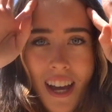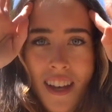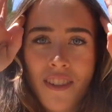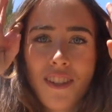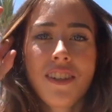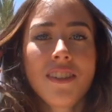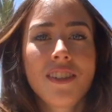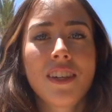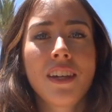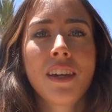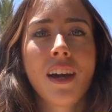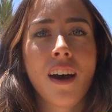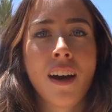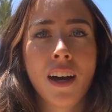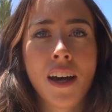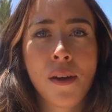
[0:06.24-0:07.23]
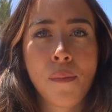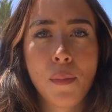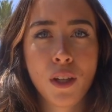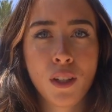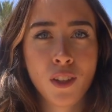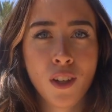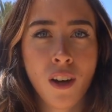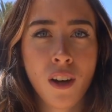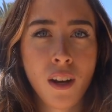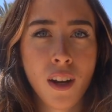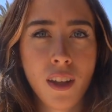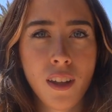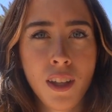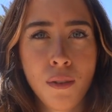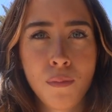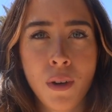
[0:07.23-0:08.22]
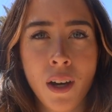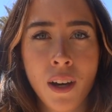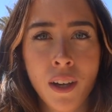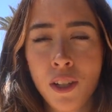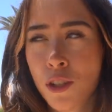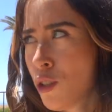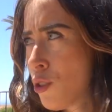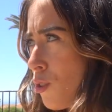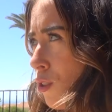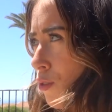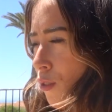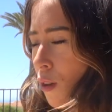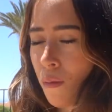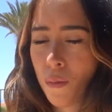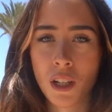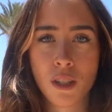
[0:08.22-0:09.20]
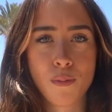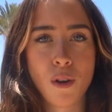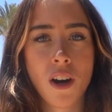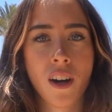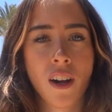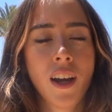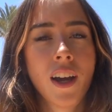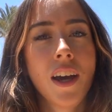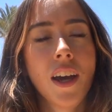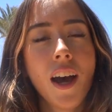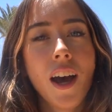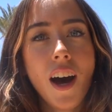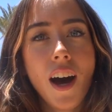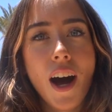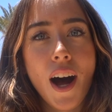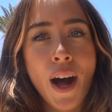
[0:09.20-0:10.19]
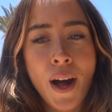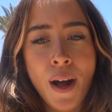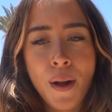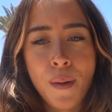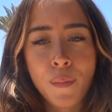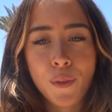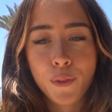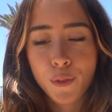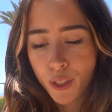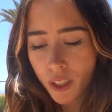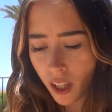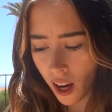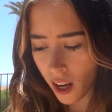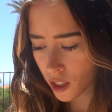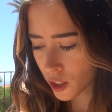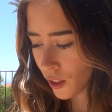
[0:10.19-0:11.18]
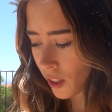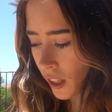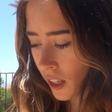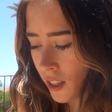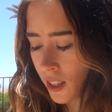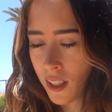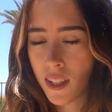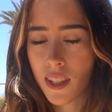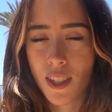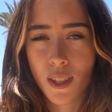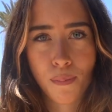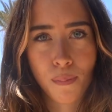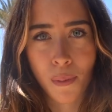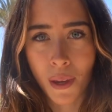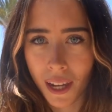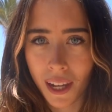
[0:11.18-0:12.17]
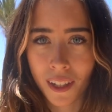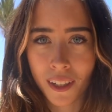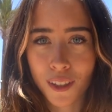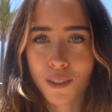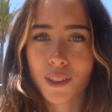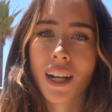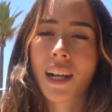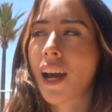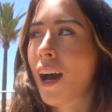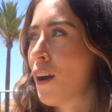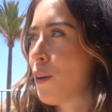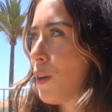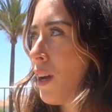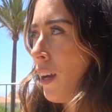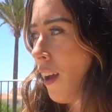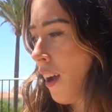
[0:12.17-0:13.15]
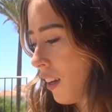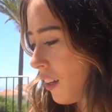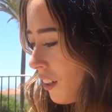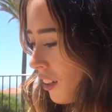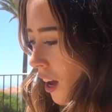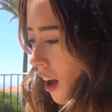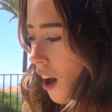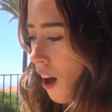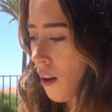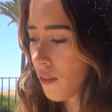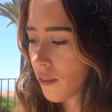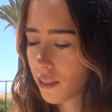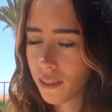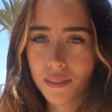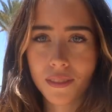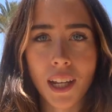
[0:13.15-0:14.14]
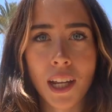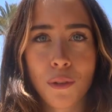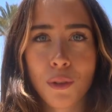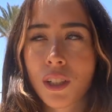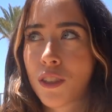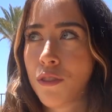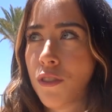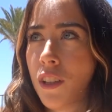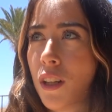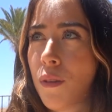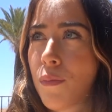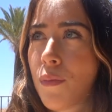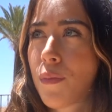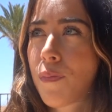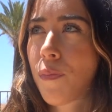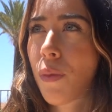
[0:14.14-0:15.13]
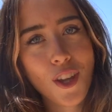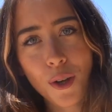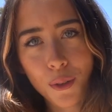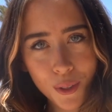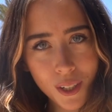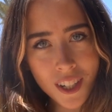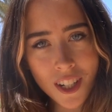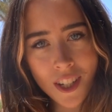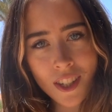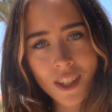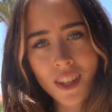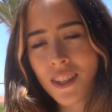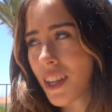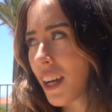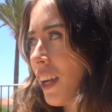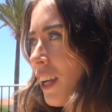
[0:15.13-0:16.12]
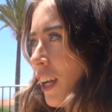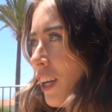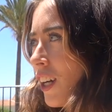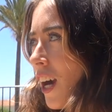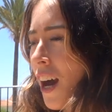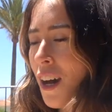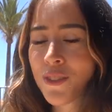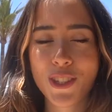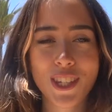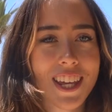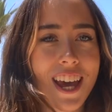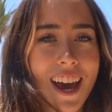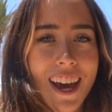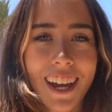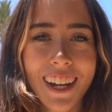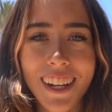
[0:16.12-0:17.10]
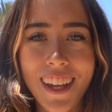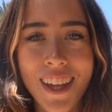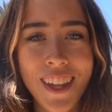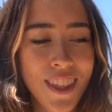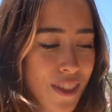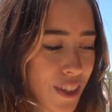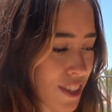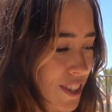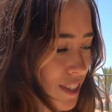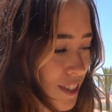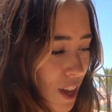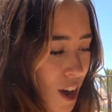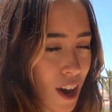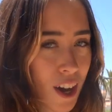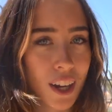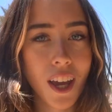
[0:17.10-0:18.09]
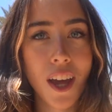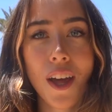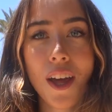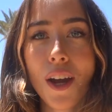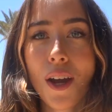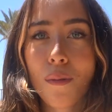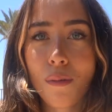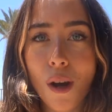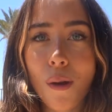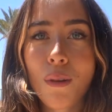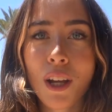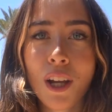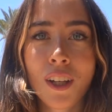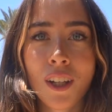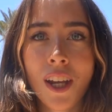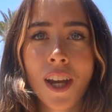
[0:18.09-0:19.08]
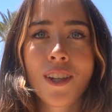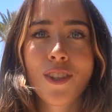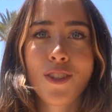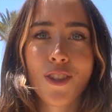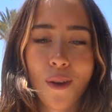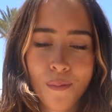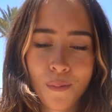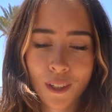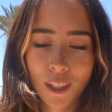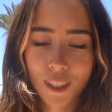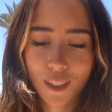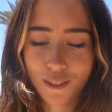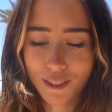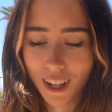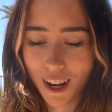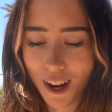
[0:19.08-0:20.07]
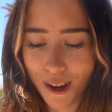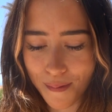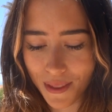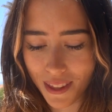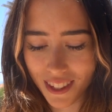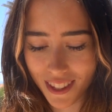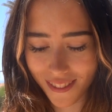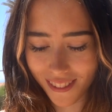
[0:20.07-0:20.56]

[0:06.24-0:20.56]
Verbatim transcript: as you can see, I'm not in my usual filming spot. We're actually in Spain right now and I didn't have anywhere to film. So we're just sitting here outside in the sun, probably gonna get sunburned from this